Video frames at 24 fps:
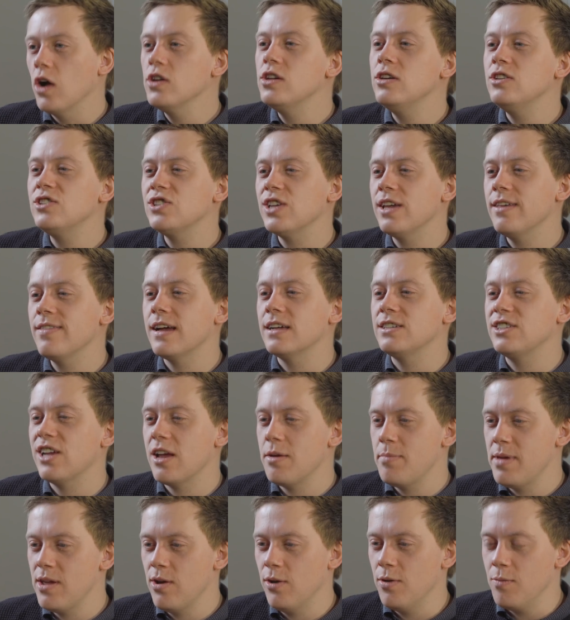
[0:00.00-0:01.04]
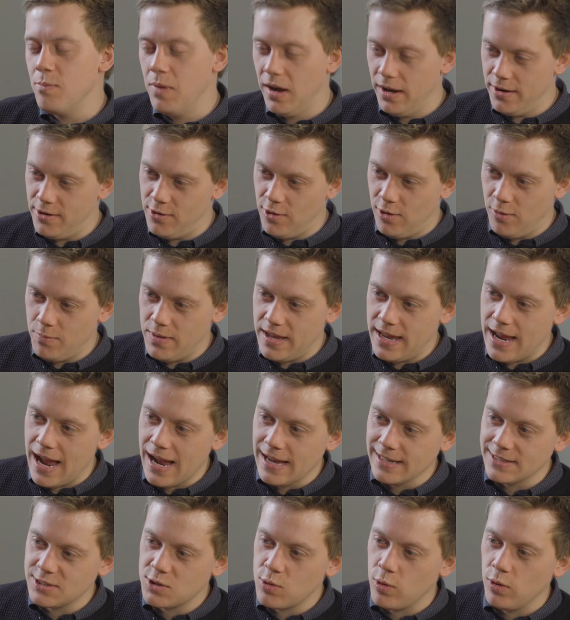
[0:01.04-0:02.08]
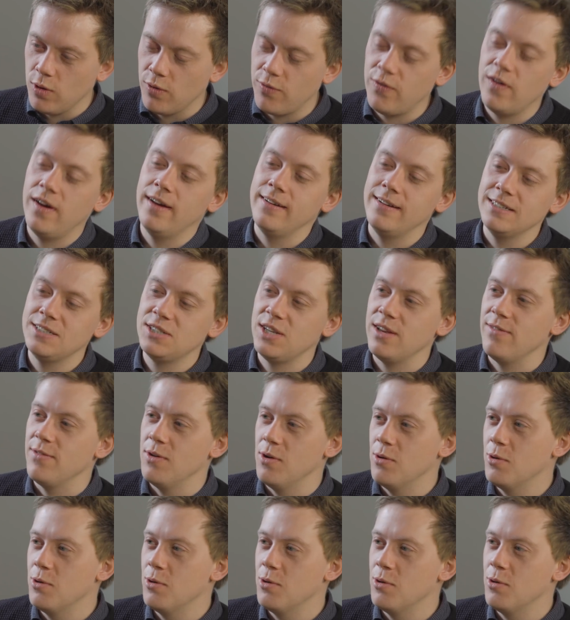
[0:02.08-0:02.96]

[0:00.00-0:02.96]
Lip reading: Are you saying that Jeremy Hunt might not be as qualified as Stephen